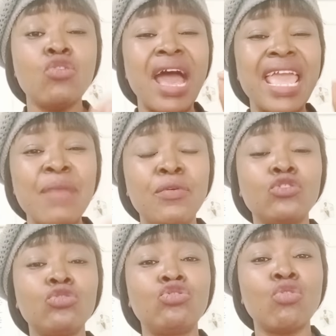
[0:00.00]
you are able
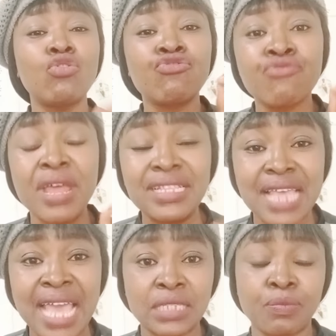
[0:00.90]
to do great
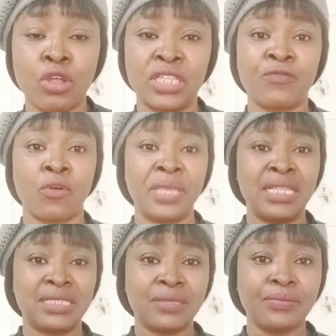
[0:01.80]
exploits from it.